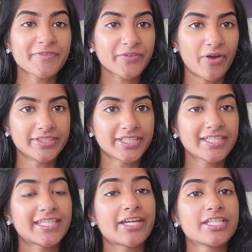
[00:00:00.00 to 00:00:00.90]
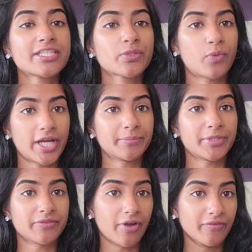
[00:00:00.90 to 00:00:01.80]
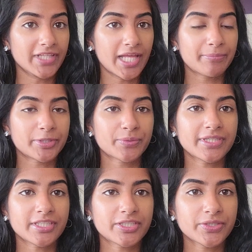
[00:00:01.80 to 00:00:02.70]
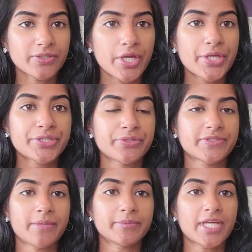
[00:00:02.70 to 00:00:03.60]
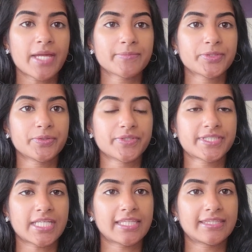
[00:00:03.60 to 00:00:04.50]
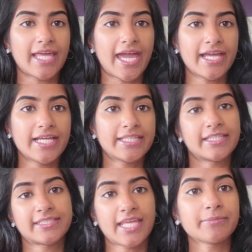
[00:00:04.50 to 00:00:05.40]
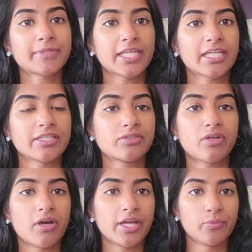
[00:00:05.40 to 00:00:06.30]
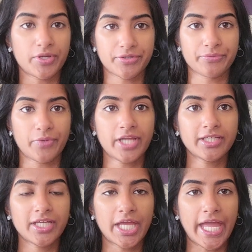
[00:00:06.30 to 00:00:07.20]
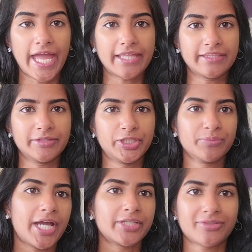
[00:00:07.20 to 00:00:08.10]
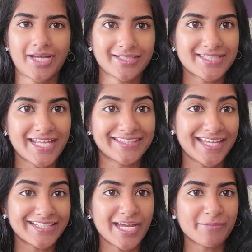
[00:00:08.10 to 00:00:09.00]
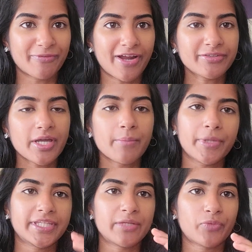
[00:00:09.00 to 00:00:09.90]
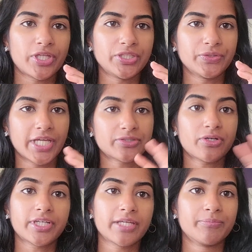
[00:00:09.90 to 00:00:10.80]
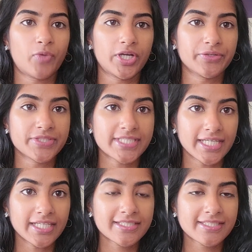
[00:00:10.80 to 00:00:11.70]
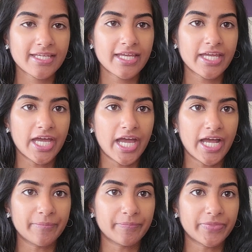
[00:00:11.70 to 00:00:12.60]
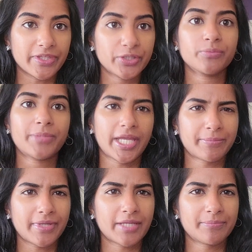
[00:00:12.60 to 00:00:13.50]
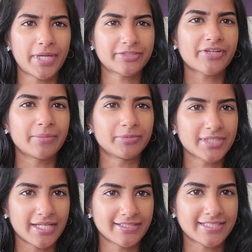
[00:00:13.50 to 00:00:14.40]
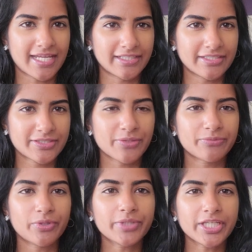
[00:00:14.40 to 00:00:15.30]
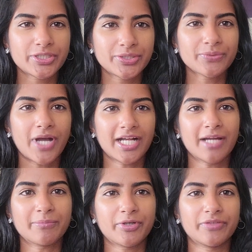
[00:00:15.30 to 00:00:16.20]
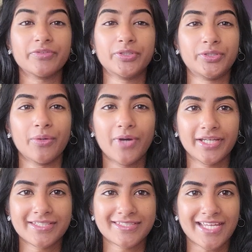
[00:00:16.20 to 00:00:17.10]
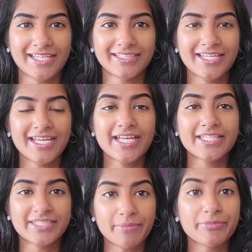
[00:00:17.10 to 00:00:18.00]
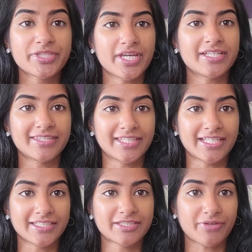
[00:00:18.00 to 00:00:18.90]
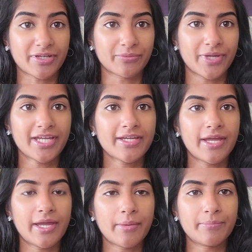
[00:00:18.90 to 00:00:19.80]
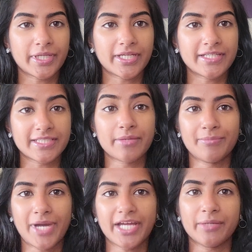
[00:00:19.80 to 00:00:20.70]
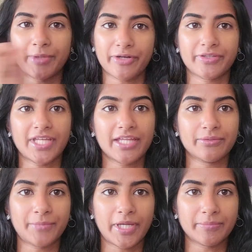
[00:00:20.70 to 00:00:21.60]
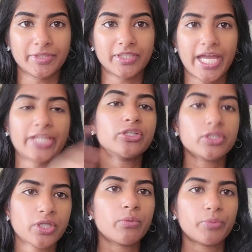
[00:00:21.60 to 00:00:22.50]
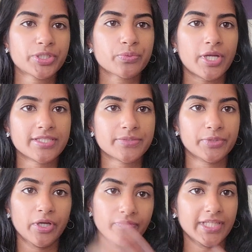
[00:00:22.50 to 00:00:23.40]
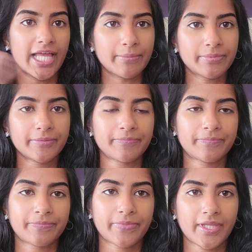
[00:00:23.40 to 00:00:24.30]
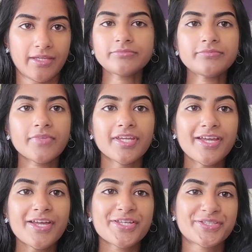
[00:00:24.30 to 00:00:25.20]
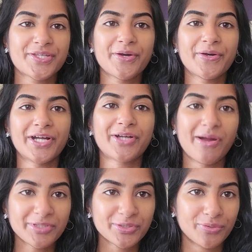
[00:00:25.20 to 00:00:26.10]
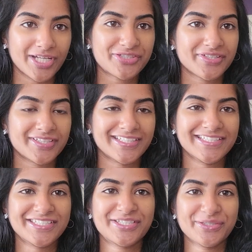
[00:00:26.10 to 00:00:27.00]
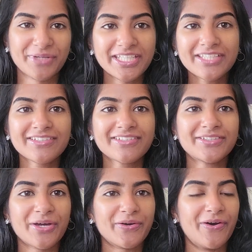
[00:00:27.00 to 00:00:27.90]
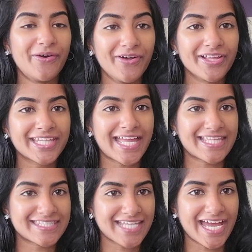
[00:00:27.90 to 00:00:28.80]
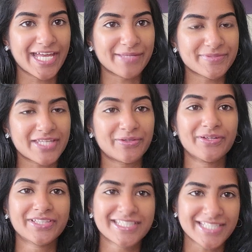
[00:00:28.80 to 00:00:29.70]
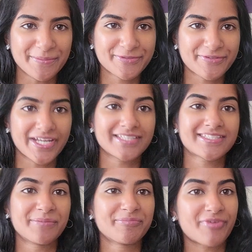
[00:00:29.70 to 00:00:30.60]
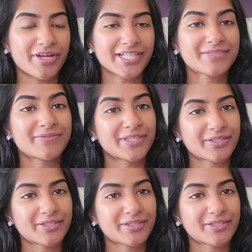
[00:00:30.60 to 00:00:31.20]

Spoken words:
of content, there is quite a bit of overlap between the two, so sometimes you'll see that the same thing is taught in 101 and might not understand that time around, but then when you get taught in 106, you'll be better able to understand it. So don't get too hung up on if you don't understand some certain things straight away, because it might appear in the other paper and you'll know which ones will overlap. So a common question is, do we need to know all the enzymes and all the substrates and products for the